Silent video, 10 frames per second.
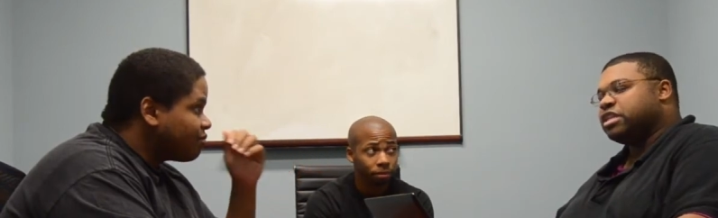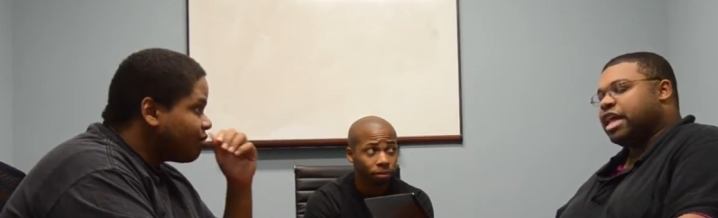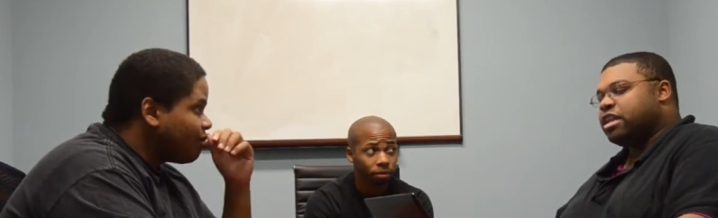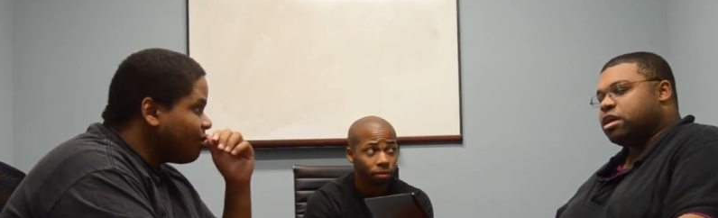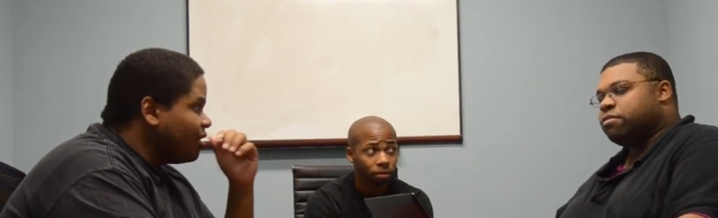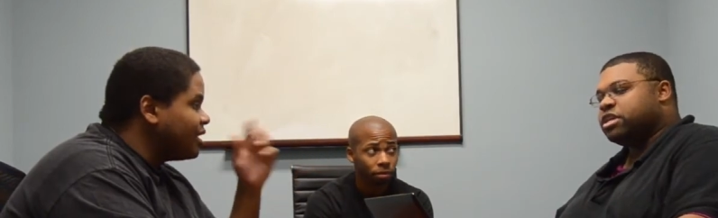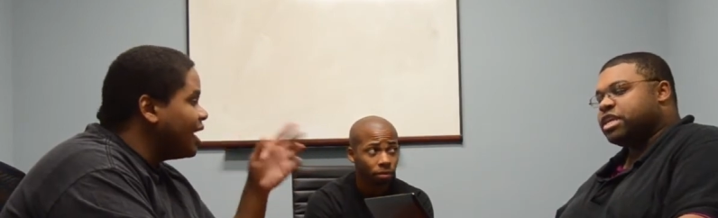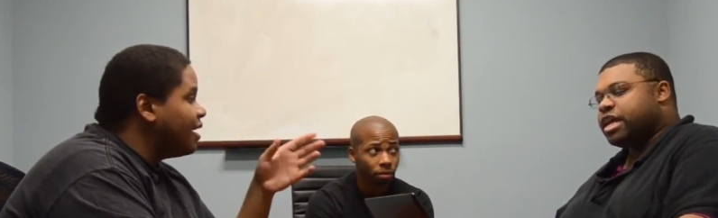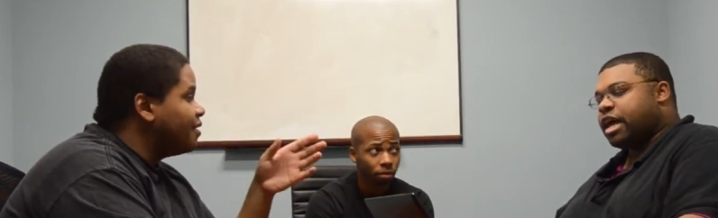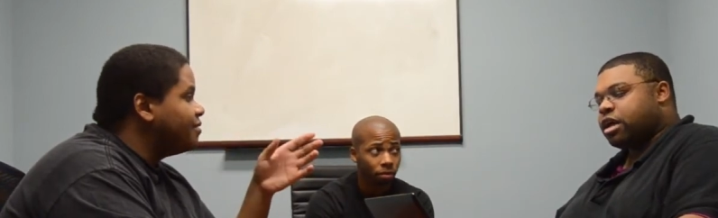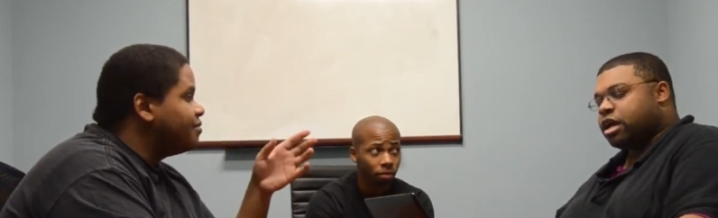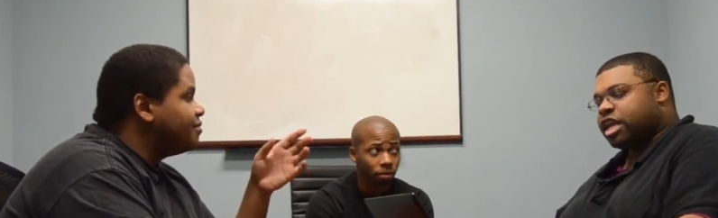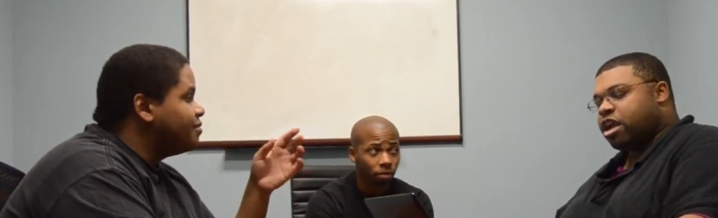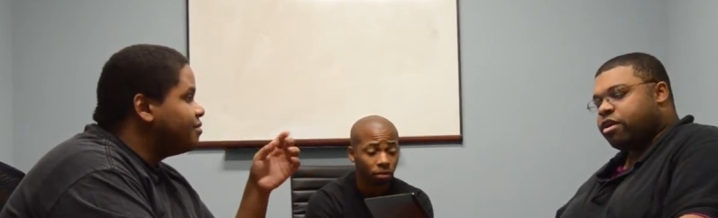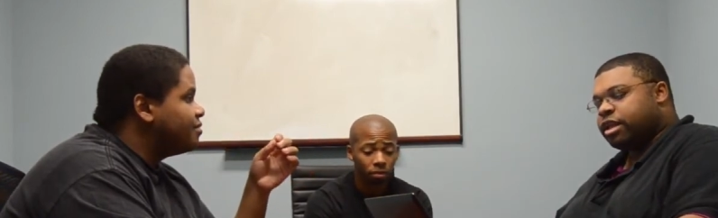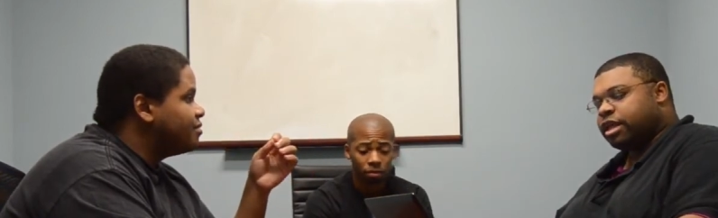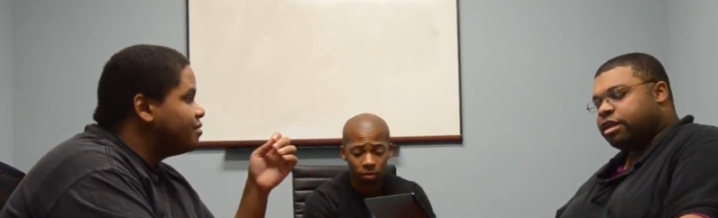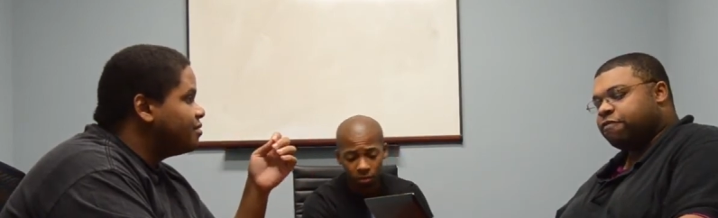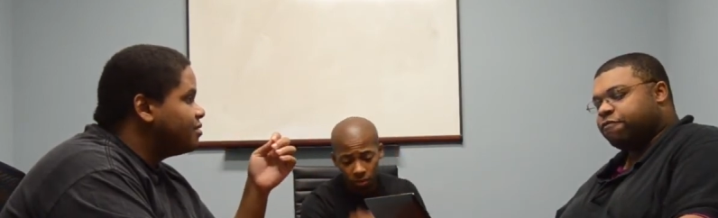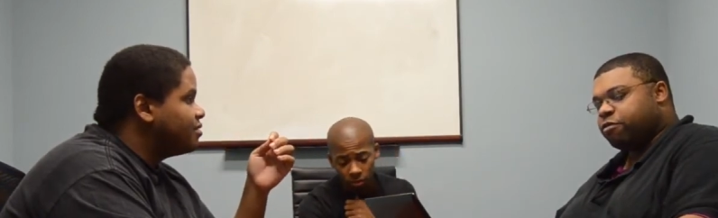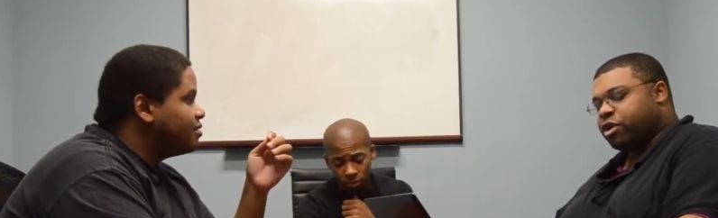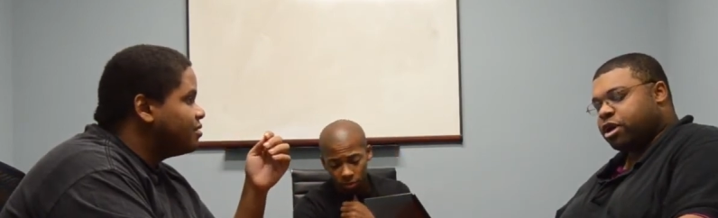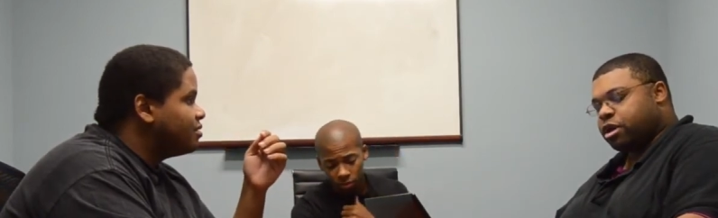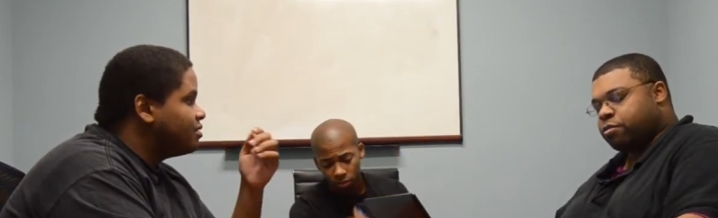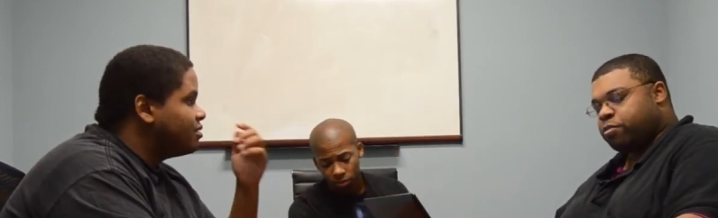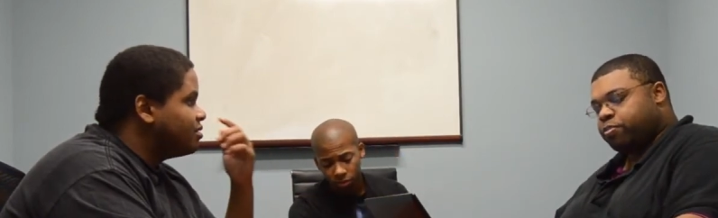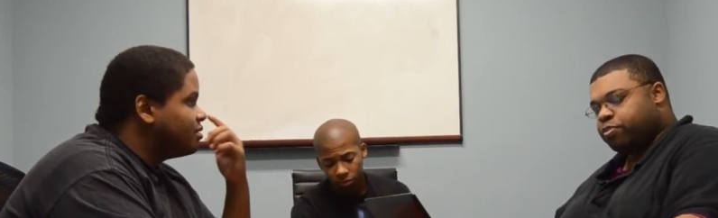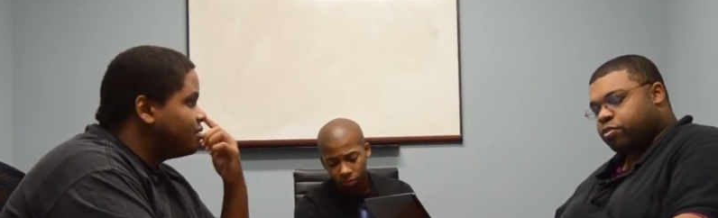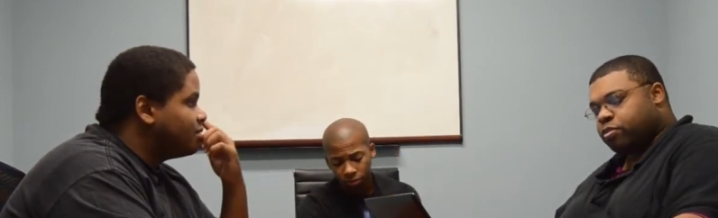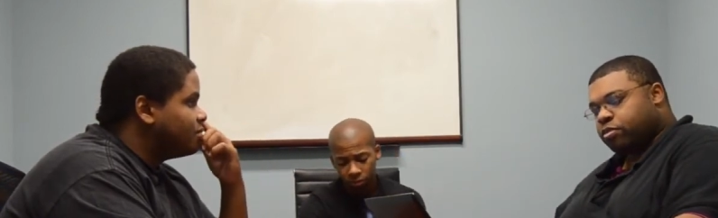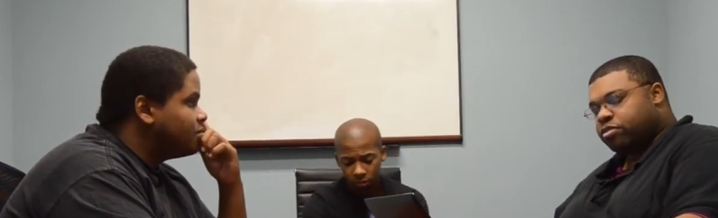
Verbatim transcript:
Speaker 1: lined up. Yeah. They got uh, Karen Gillan from uh,